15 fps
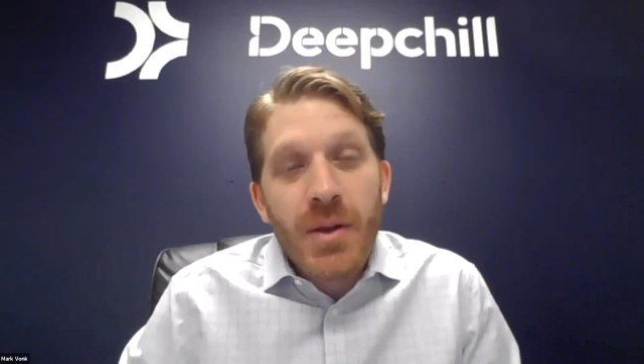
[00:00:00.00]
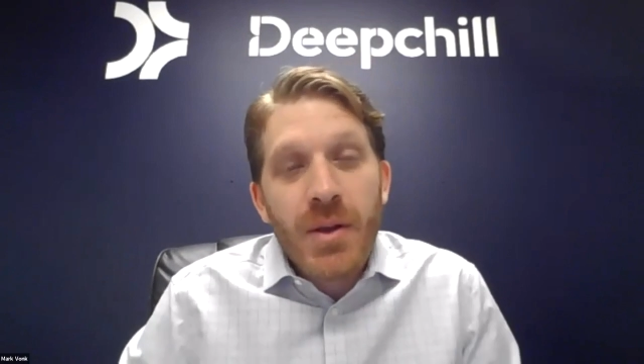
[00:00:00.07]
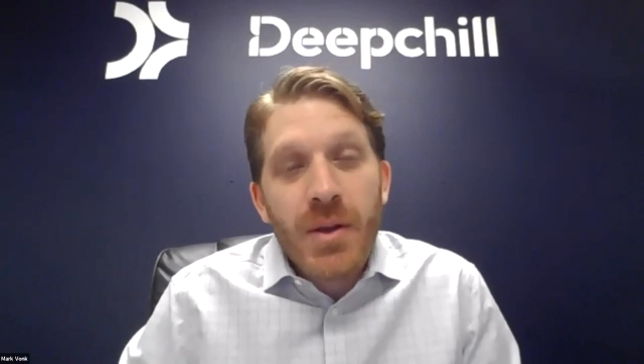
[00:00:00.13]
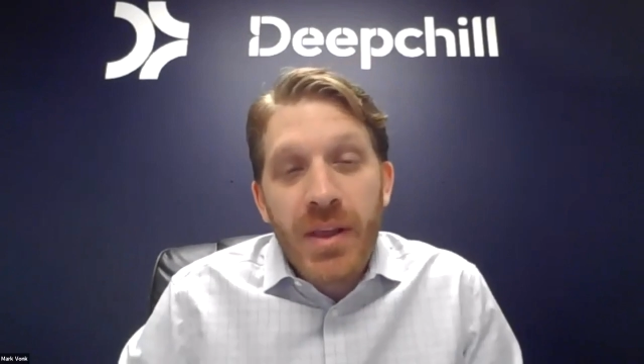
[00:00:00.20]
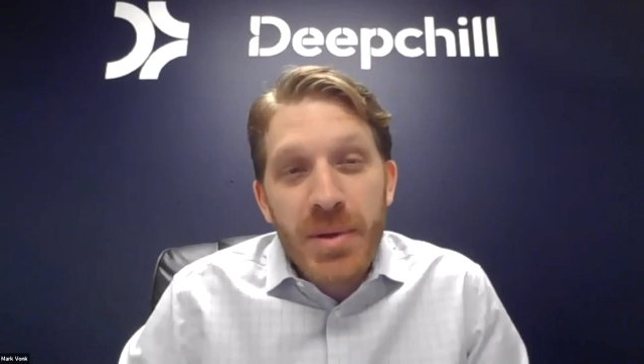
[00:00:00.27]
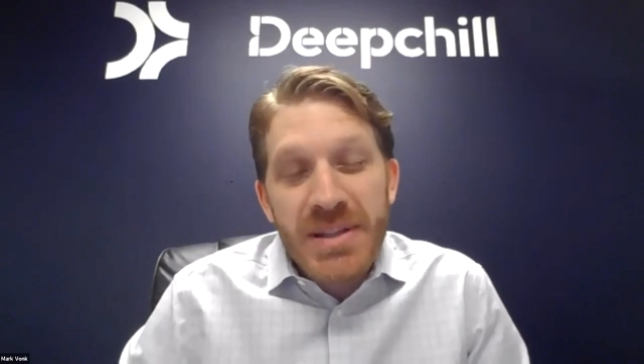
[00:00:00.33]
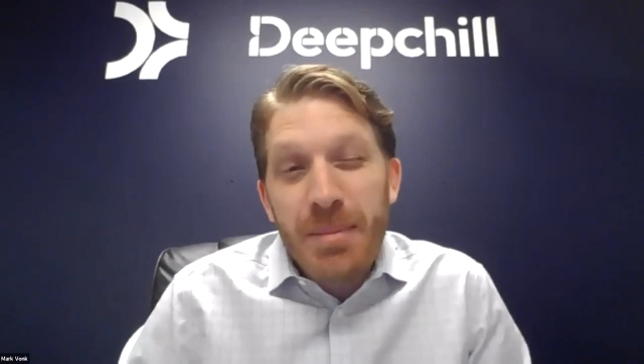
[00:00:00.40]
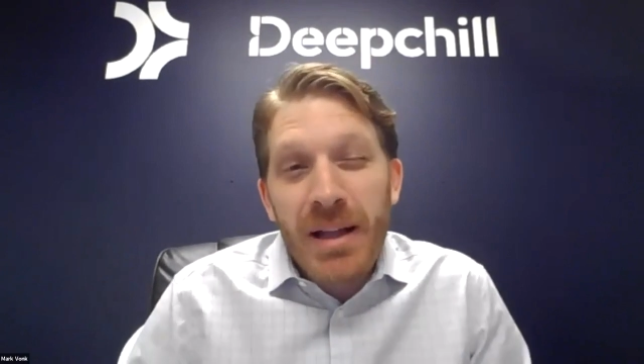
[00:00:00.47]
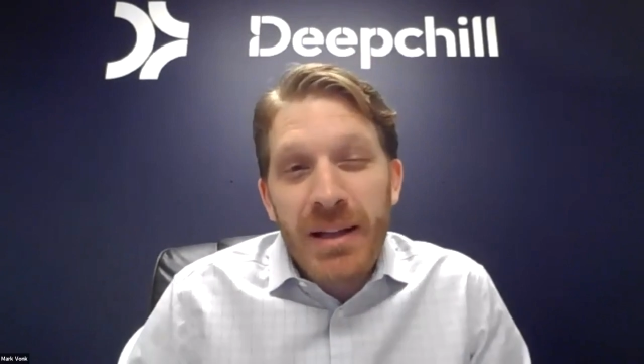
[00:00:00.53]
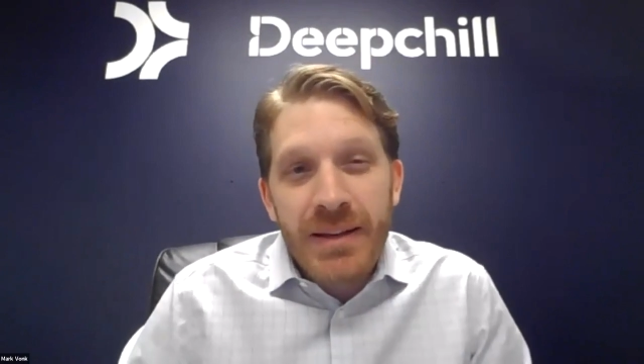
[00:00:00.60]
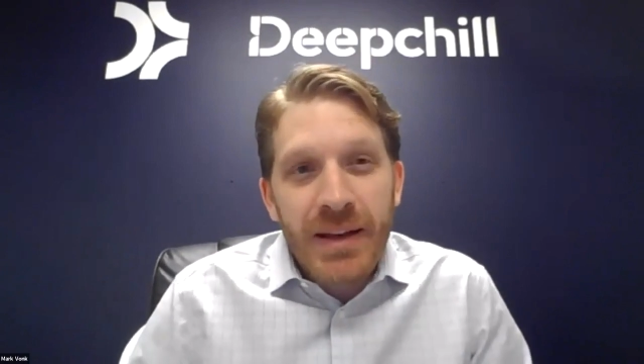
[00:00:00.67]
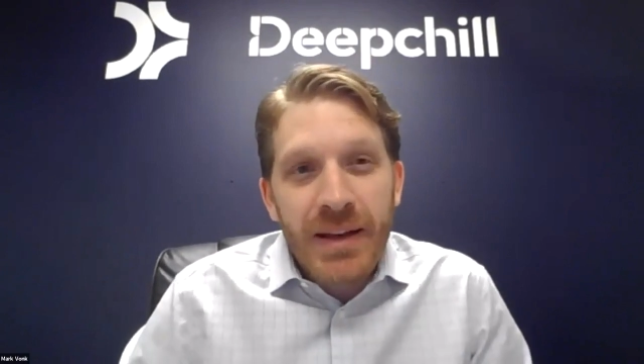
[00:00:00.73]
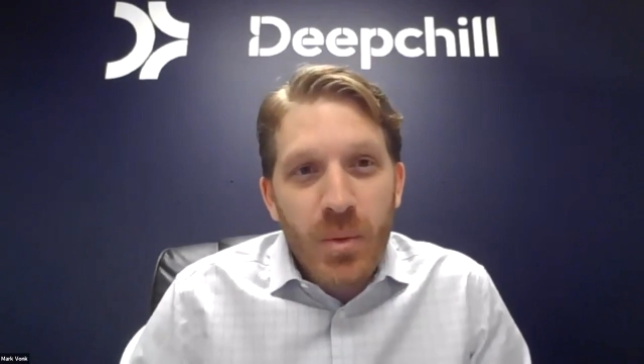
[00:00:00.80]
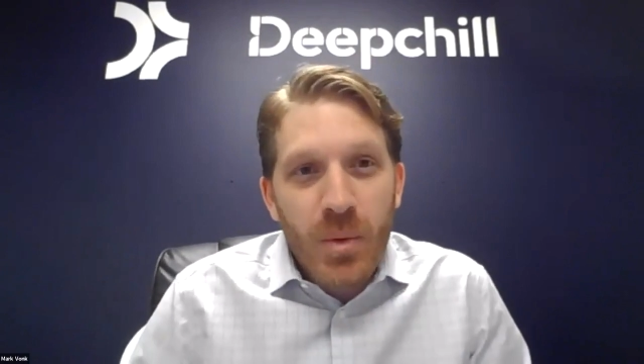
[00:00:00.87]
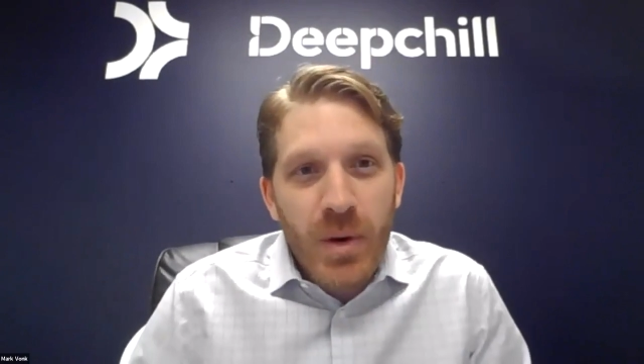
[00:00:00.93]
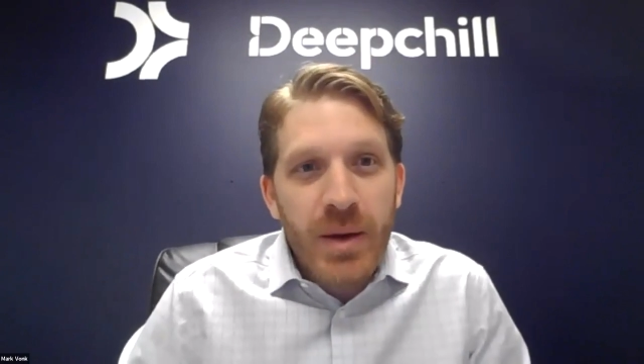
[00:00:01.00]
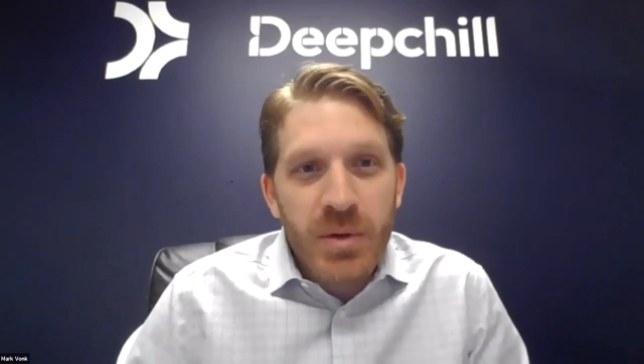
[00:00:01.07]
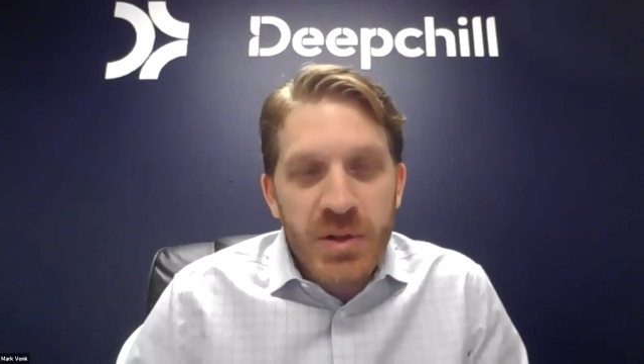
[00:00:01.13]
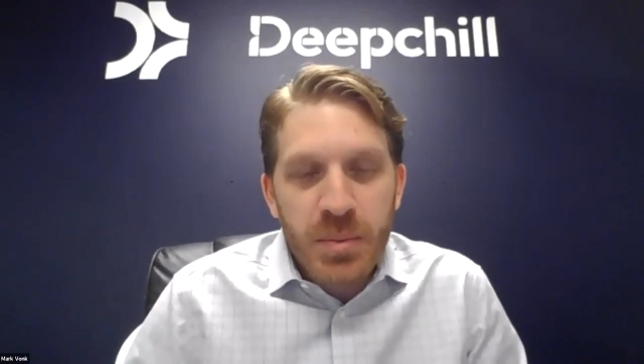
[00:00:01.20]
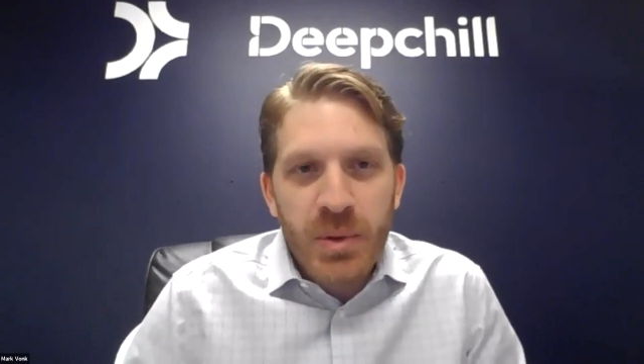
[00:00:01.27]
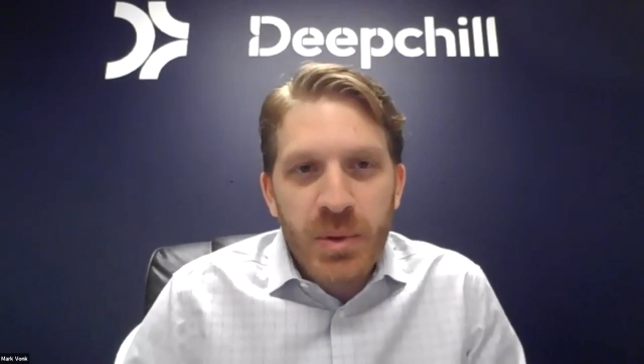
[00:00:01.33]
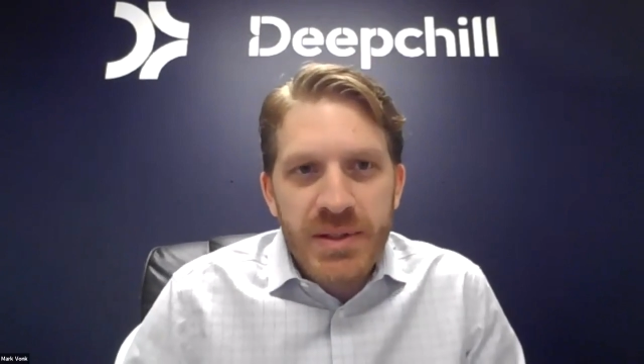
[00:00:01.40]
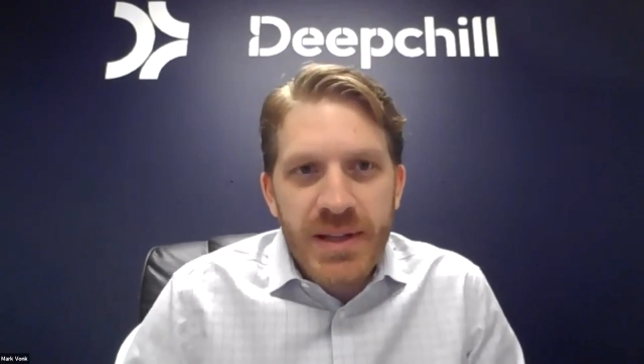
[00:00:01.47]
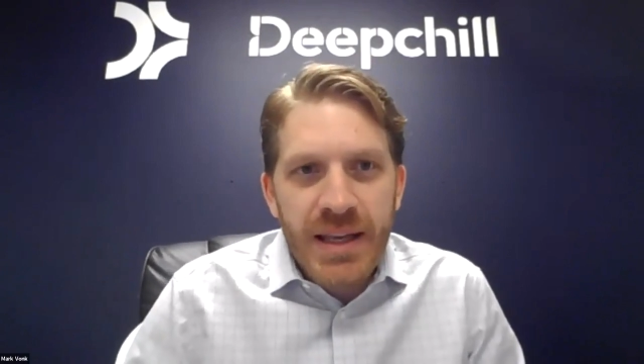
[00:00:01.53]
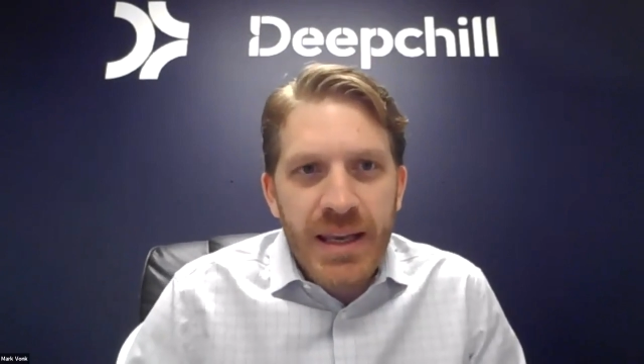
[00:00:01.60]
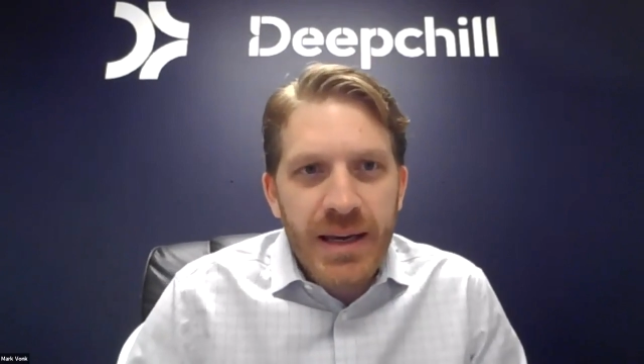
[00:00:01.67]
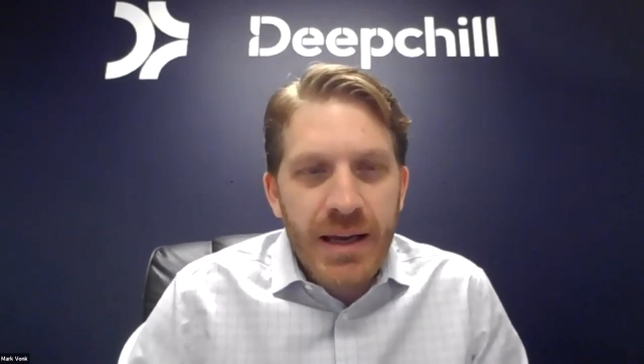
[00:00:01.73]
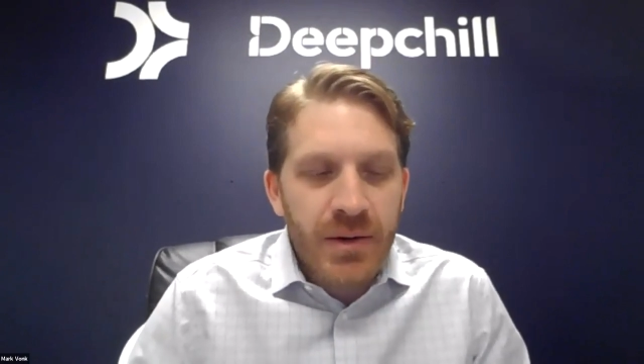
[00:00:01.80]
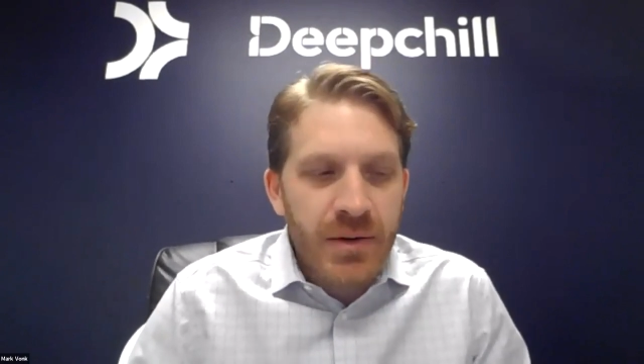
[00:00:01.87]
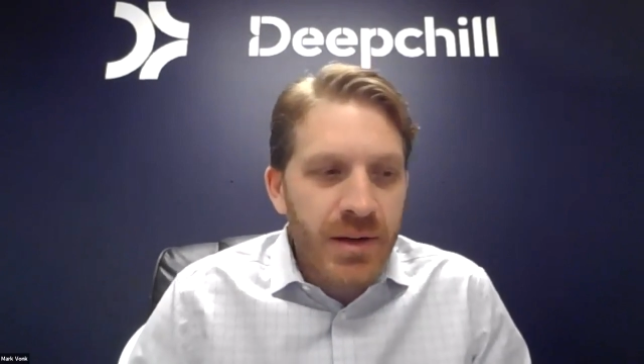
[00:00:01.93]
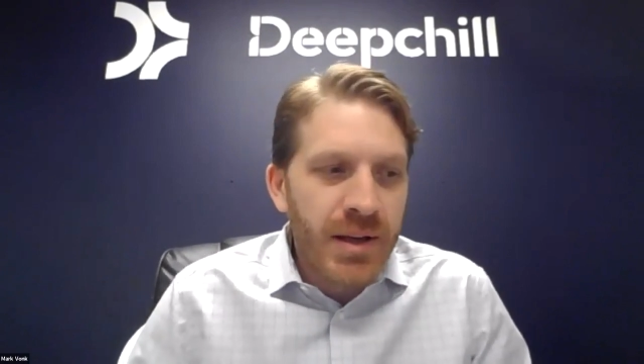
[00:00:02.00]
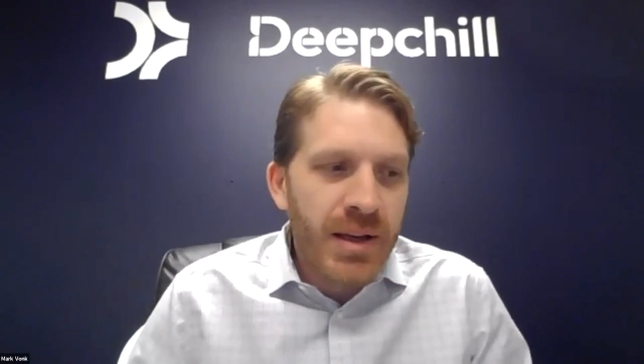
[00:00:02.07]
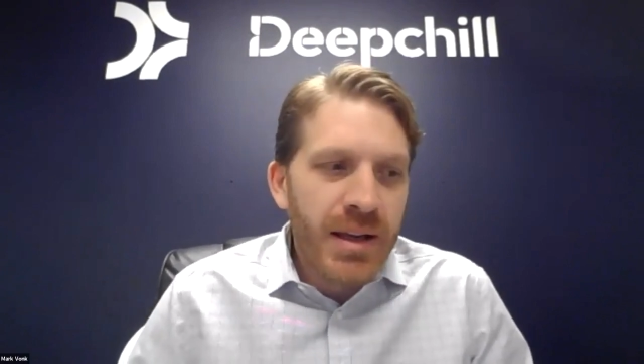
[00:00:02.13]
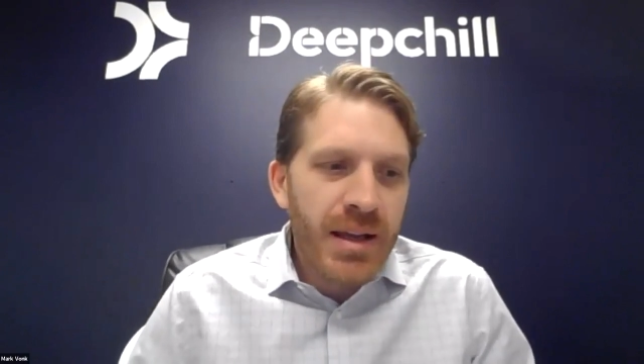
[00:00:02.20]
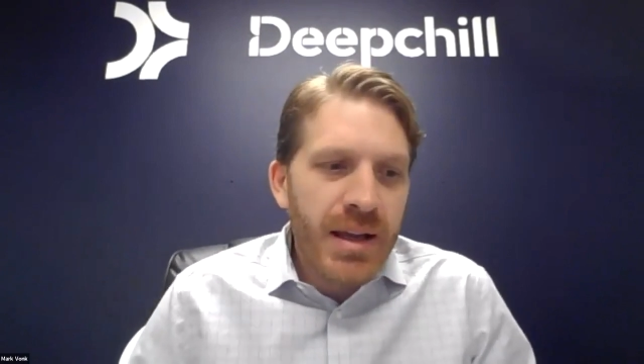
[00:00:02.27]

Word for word: So they're busy melting away, which pulls the heat out.